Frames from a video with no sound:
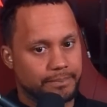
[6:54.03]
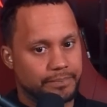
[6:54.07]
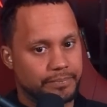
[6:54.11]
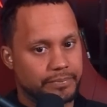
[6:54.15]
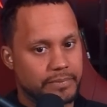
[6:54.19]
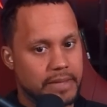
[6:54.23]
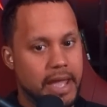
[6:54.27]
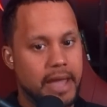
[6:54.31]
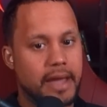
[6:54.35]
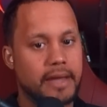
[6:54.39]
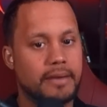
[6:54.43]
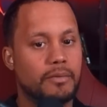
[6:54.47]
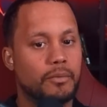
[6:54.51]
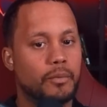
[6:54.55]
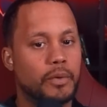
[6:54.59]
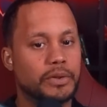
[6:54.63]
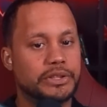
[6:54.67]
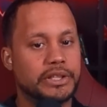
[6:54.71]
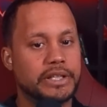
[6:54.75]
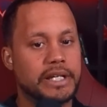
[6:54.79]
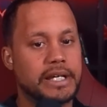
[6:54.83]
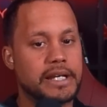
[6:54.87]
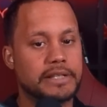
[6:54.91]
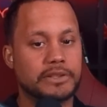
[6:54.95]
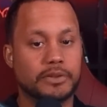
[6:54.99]
And once
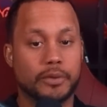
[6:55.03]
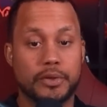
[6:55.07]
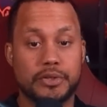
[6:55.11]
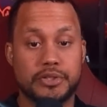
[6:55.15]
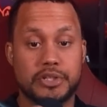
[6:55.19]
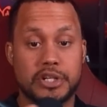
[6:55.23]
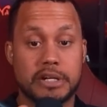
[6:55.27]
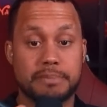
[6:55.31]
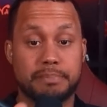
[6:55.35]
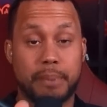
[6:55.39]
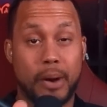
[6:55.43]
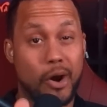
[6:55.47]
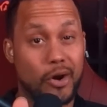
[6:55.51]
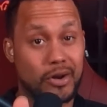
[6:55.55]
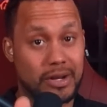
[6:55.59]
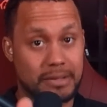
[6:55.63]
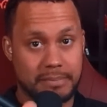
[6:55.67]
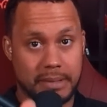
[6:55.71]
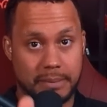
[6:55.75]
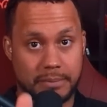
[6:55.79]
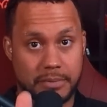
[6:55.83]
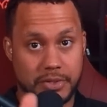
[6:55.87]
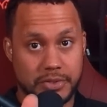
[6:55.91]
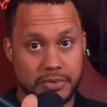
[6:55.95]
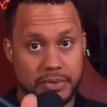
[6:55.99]
again, it's only to your party
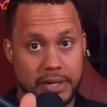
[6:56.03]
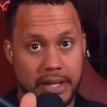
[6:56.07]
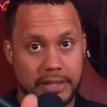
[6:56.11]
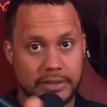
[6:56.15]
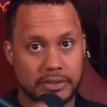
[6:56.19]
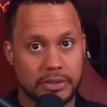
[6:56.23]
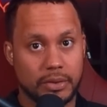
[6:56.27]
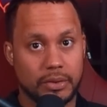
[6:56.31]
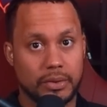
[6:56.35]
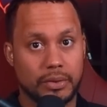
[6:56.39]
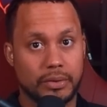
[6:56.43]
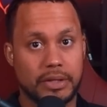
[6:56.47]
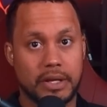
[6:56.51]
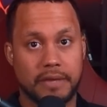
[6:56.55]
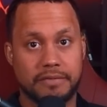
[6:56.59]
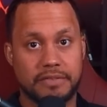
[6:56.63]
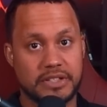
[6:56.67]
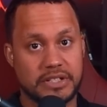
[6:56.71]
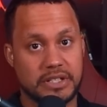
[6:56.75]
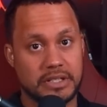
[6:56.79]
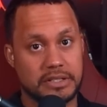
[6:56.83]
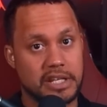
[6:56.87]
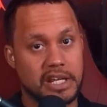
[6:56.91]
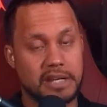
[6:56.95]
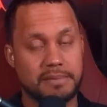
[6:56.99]
members, right? So if it's
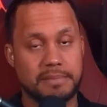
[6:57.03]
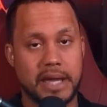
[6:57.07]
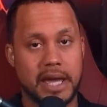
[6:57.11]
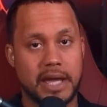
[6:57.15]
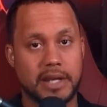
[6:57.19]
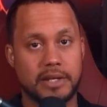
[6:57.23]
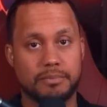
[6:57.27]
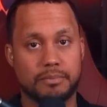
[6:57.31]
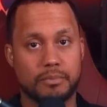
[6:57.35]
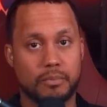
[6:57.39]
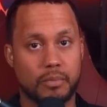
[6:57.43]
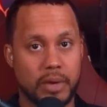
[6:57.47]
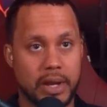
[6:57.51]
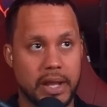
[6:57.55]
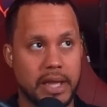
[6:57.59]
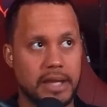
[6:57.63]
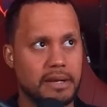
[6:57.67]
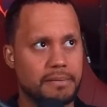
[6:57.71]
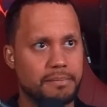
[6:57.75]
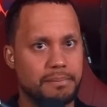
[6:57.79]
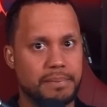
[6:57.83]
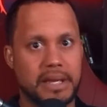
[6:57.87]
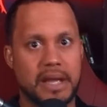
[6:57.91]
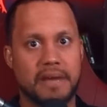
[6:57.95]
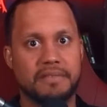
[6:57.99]
a 10-man raid
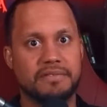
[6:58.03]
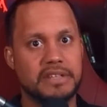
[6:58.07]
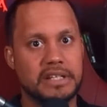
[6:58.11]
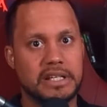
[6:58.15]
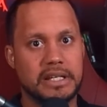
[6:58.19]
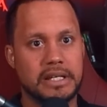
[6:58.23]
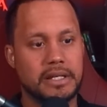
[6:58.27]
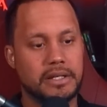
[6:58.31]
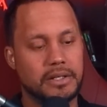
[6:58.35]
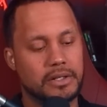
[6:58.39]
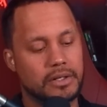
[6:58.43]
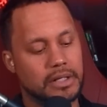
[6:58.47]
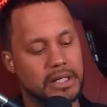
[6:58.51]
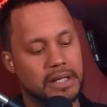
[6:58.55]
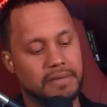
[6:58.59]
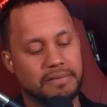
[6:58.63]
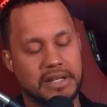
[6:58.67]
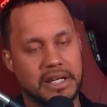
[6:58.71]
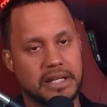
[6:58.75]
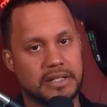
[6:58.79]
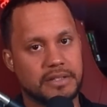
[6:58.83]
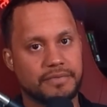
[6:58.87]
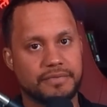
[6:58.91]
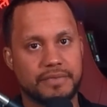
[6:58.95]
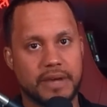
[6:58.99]
in BFD, you're giving
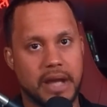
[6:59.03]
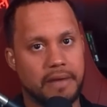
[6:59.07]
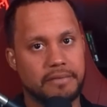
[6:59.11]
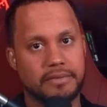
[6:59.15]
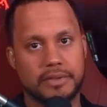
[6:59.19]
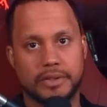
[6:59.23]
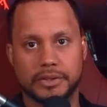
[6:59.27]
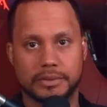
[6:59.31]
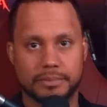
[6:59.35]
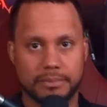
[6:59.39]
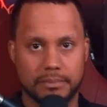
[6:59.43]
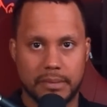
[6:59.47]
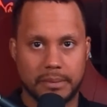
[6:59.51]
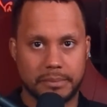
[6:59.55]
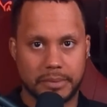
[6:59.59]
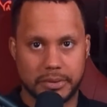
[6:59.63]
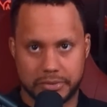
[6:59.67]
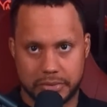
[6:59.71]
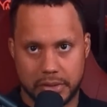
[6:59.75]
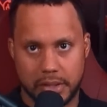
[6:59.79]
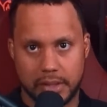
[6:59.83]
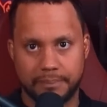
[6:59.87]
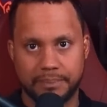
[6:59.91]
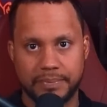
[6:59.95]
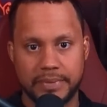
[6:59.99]
it to 5 of those members,
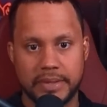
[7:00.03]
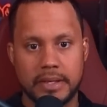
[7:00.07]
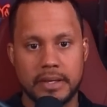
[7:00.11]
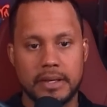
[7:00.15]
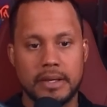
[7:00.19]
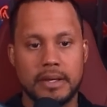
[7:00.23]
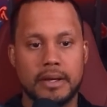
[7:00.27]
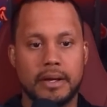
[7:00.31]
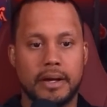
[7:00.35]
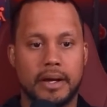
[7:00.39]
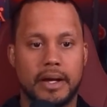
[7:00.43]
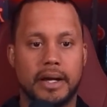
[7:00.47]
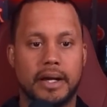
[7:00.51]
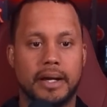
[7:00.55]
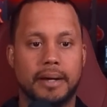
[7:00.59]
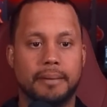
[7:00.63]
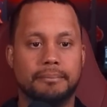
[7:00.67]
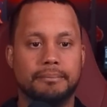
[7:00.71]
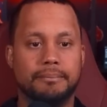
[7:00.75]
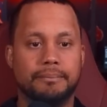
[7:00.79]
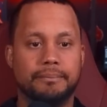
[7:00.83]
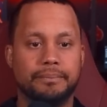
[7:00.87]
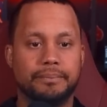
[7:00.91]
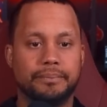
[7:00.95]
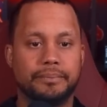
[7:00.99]
right?
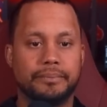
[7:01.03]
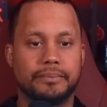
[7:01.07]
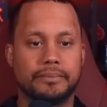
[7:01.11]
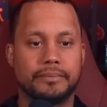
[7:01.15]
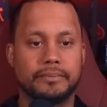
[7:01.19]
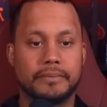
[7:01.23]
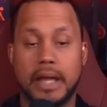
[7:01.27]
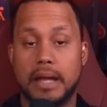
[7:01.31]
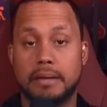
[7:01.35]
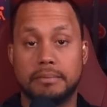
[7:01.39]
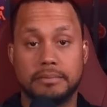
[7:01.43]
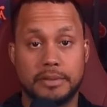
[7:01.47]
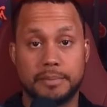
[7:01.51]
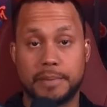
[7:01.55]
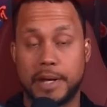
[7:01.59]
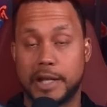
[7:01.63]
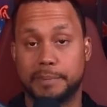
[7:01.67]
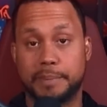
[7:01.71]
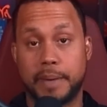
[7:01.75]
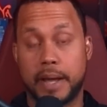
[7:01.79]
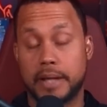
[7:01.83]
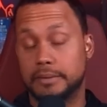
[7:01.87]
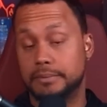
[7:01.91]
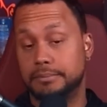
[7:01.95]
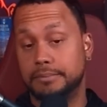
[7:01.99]
Yeah, Demonic
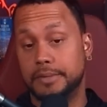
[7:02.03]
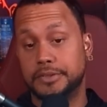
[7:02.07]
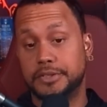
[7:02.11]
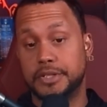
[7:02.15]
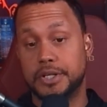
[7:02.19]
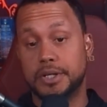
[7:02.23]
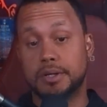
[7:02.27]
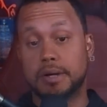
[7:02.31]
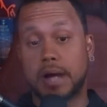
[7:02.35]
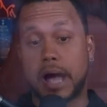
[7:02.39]
Pact, it's here.